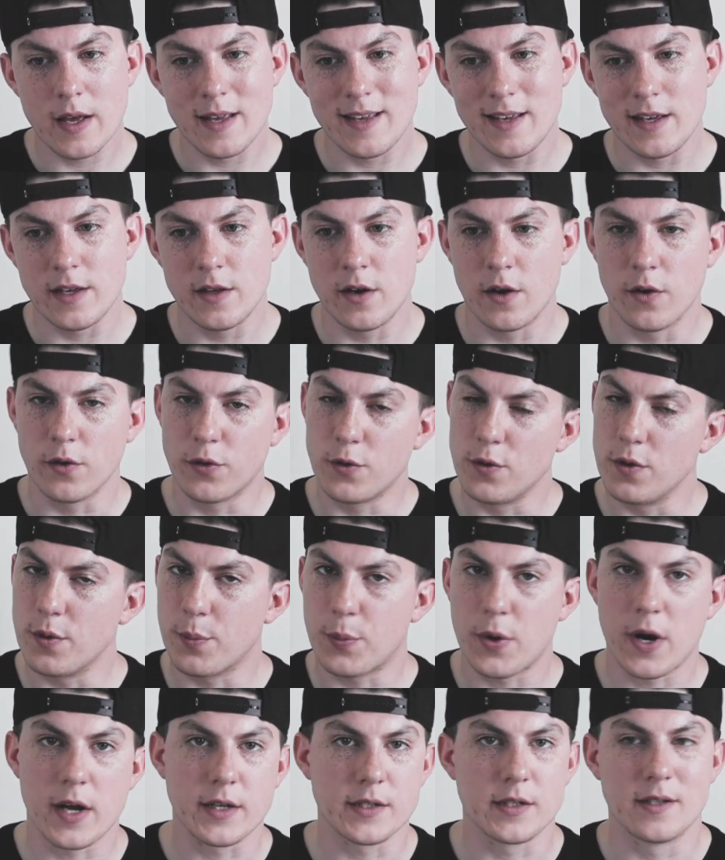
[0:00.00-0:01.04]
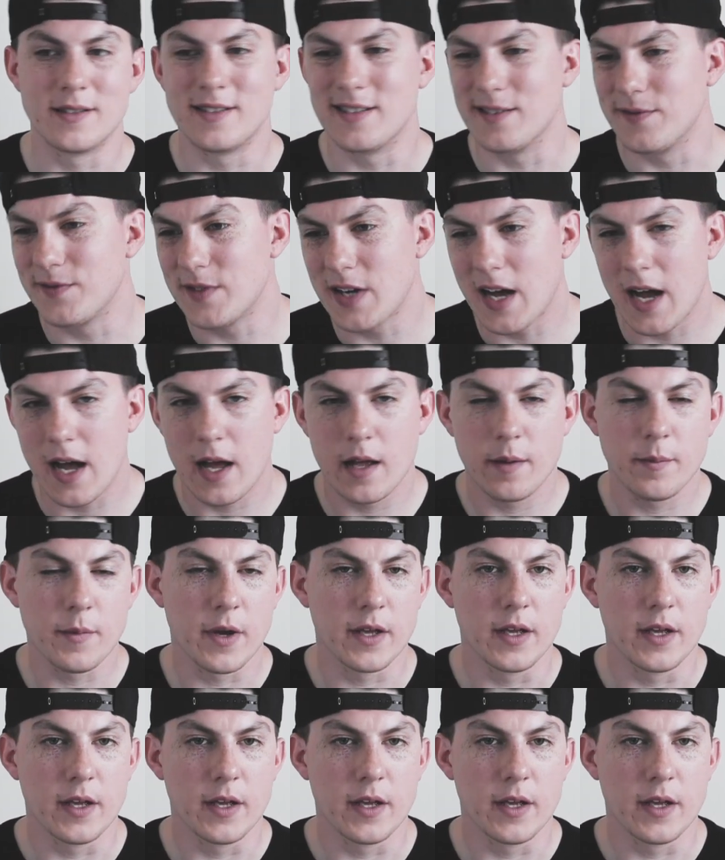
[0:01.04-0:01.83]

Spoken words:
through the process of time,